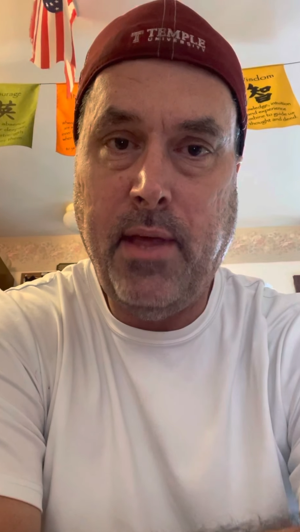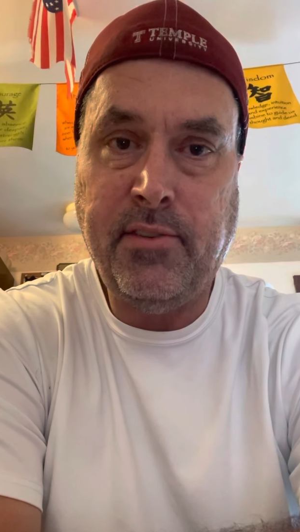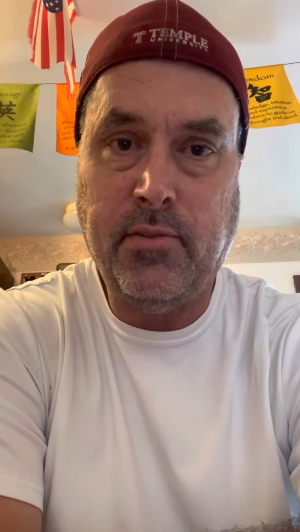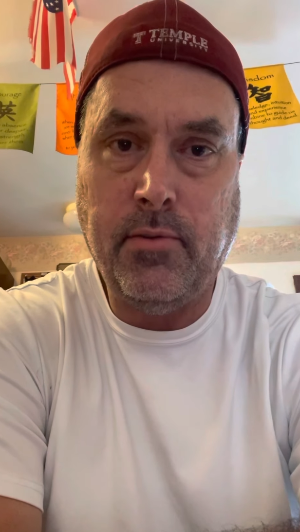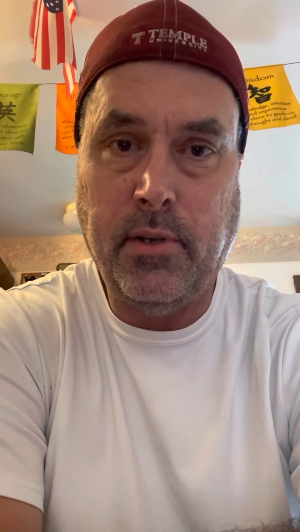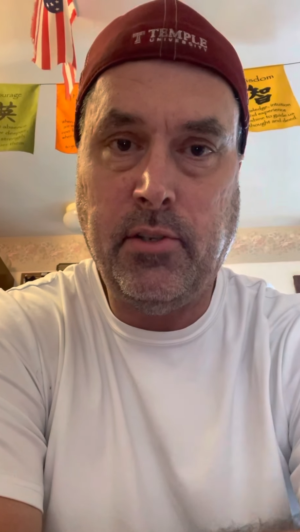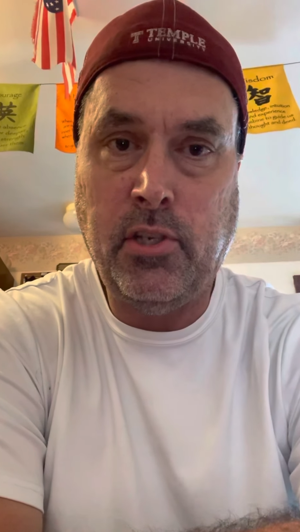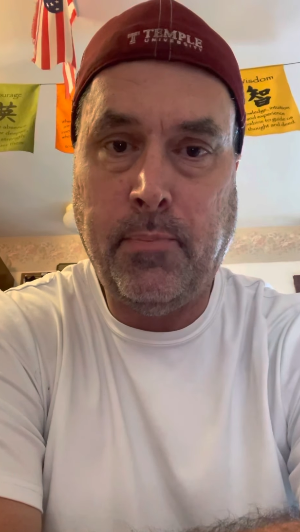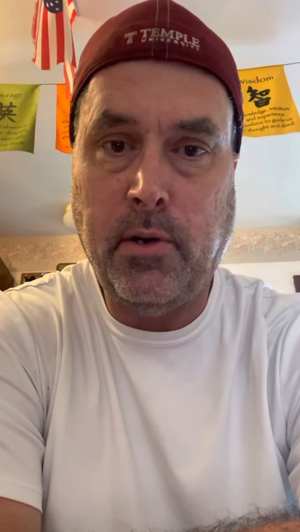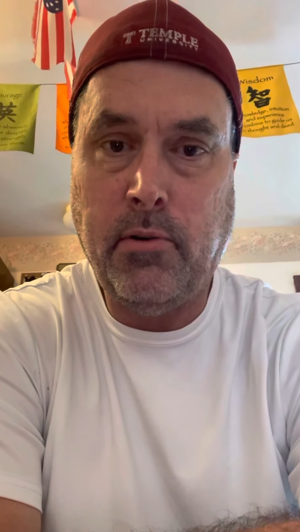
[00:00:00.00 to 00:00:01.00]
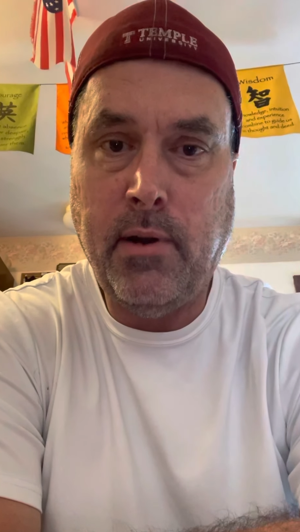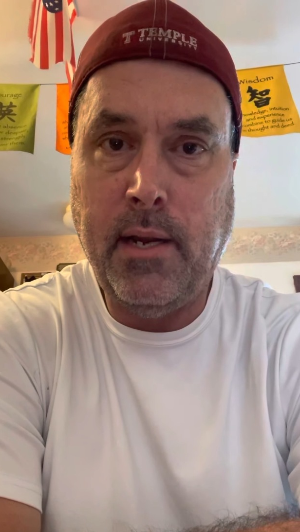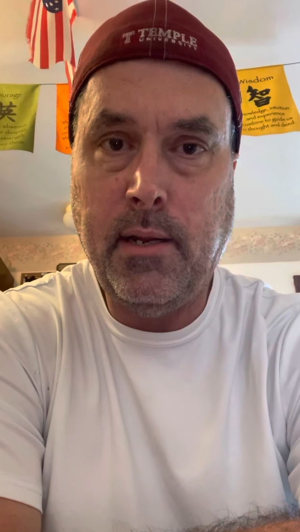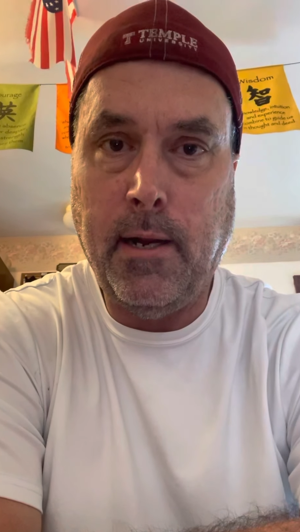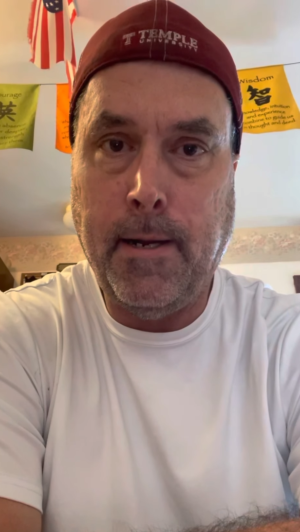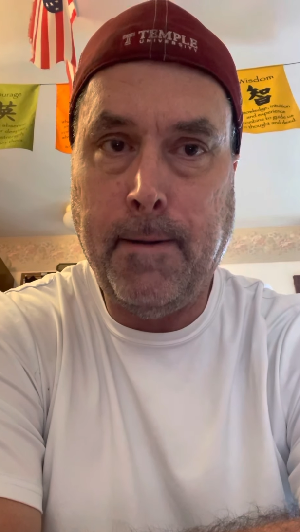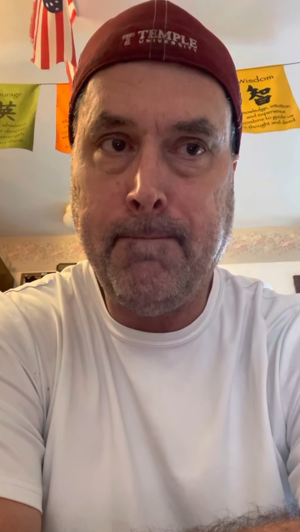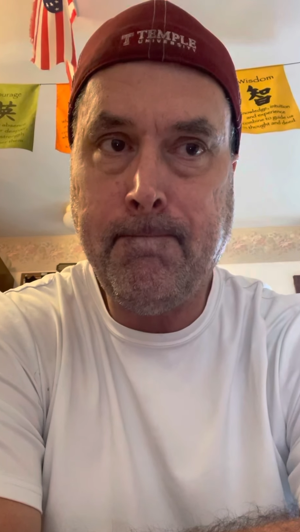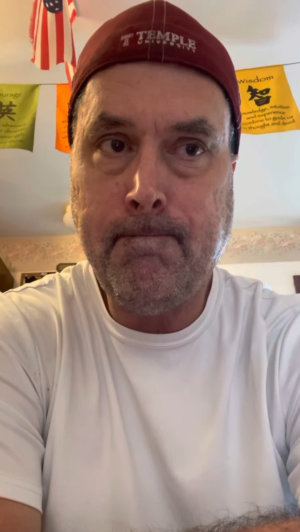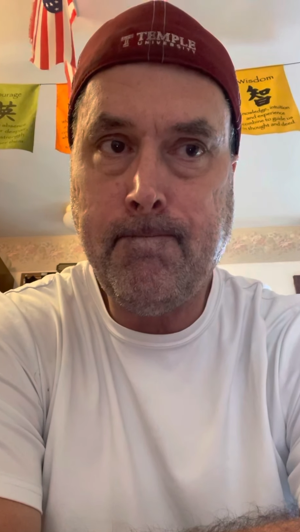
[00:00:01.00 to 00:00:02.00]
That's a really super great
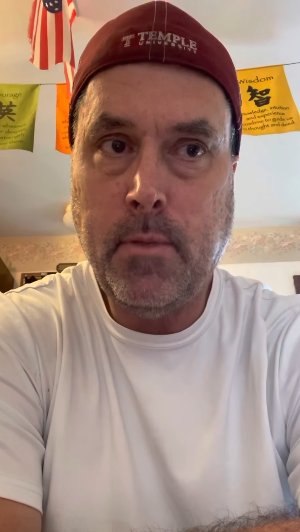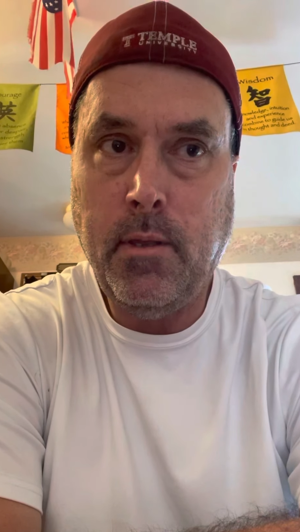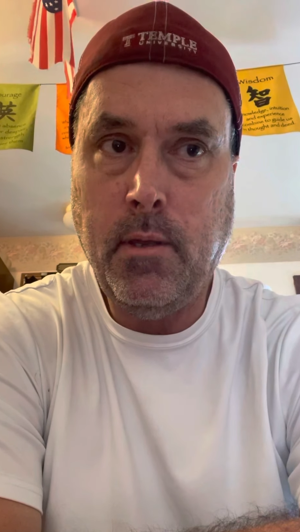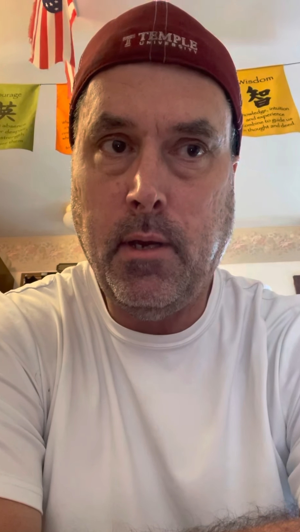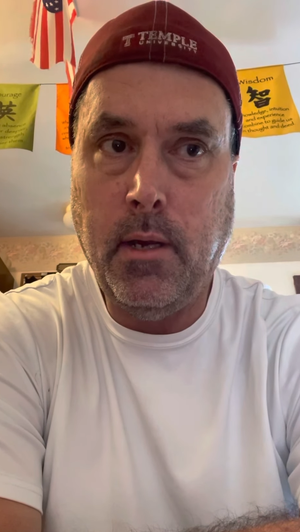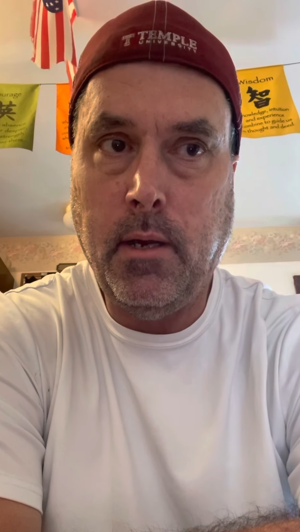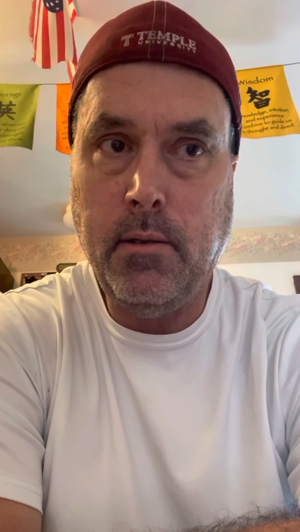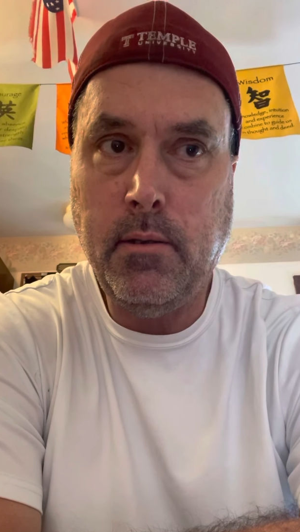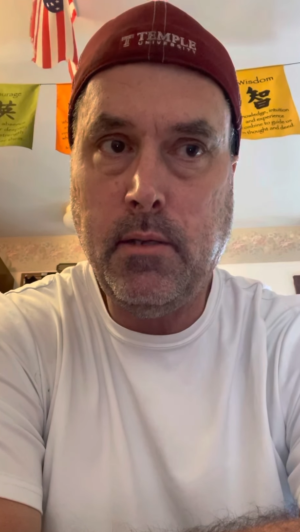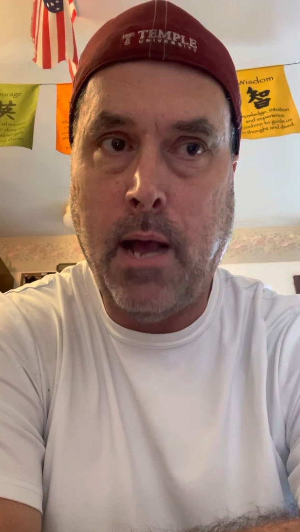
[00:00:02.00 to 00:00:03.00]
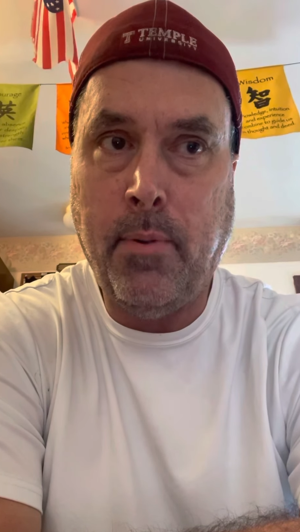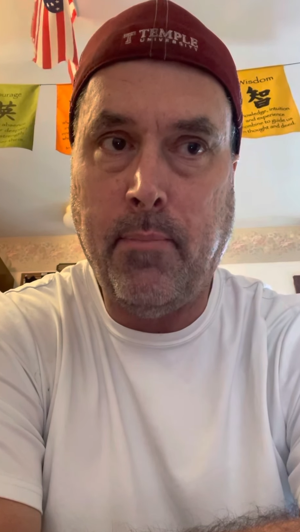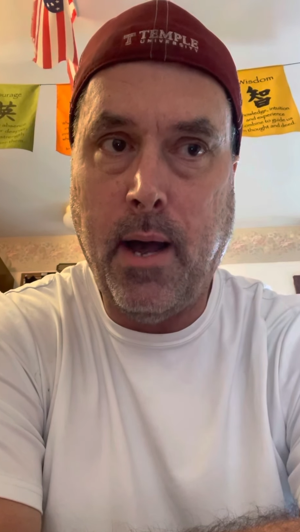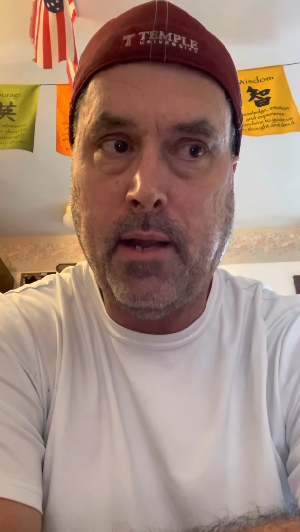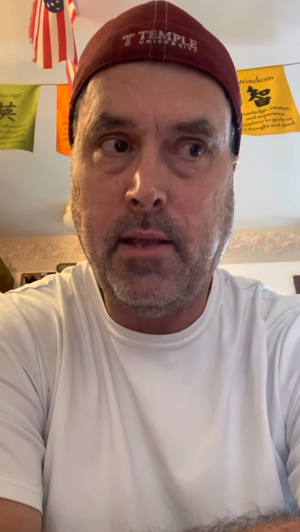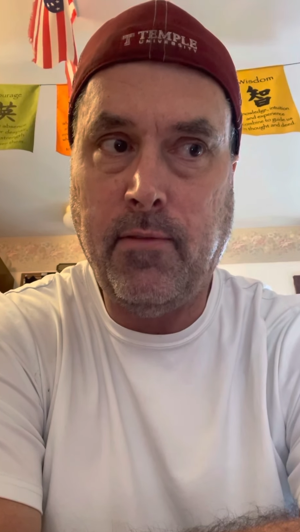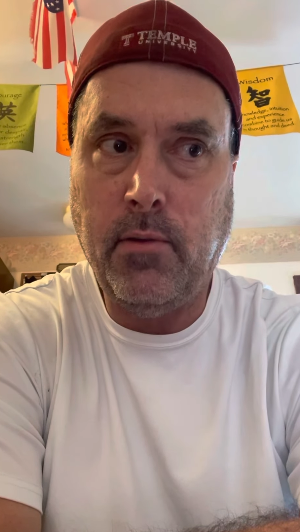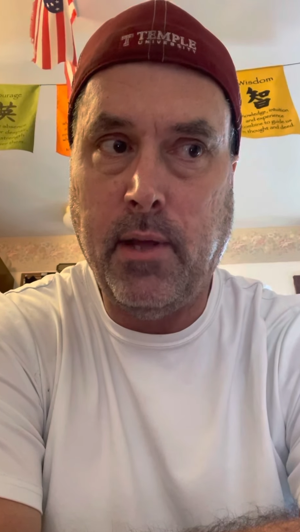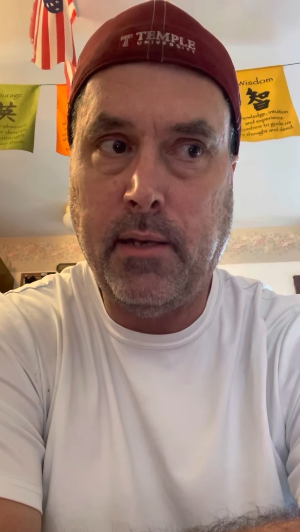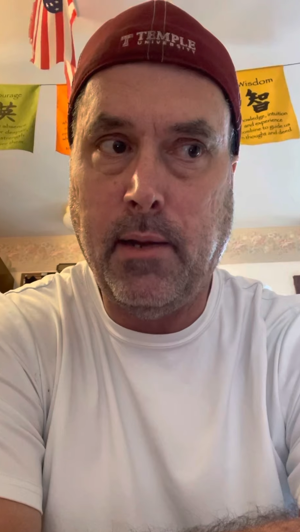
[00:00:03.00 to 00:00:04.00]
Doppelbock if you
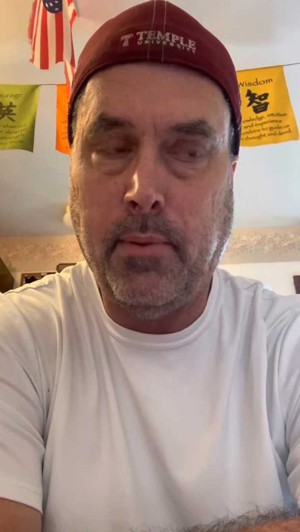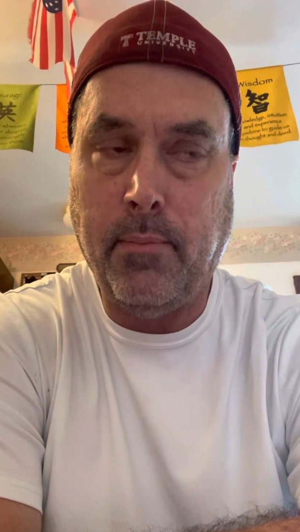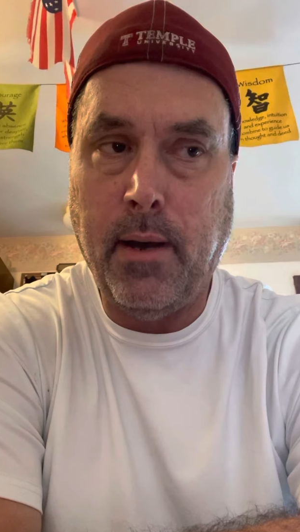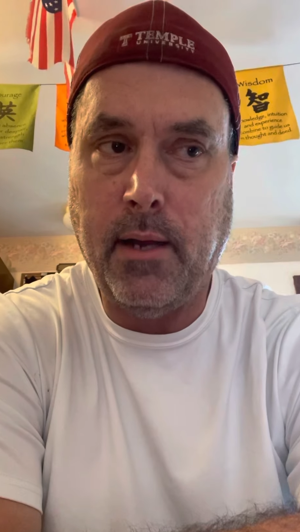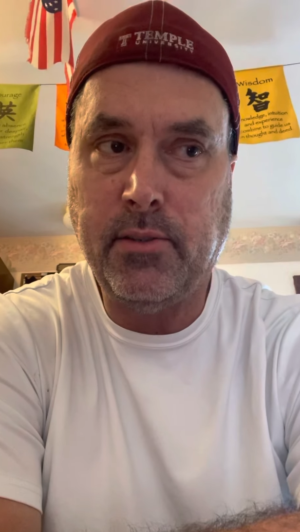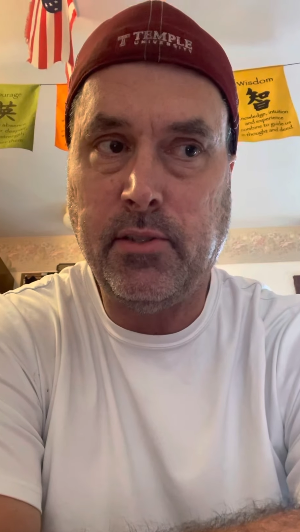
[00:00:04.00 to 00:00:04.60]
like Doppelbocks.